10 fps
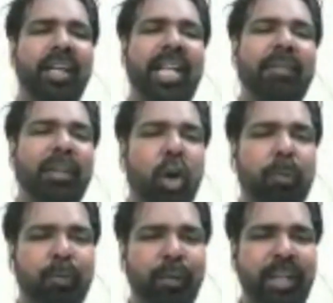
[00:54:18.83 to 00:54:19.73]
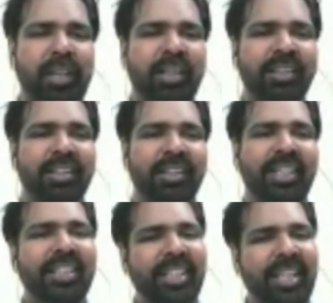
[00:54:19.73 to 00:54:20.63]
David Copperfield
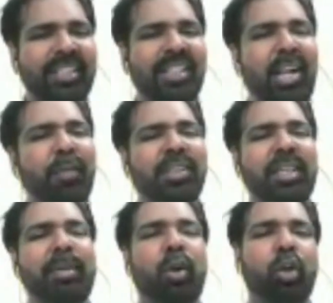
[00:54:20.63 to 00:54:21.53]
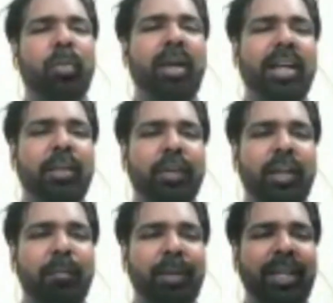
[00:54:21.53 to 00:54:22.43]
is in itself a
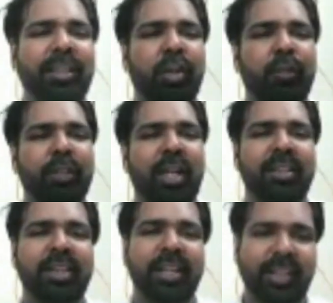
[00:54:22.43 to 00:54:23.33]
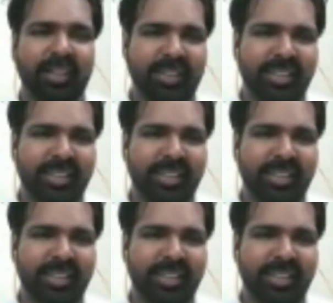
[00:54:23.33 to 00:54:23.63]
semi-autobiographical piece of Charles Dickens.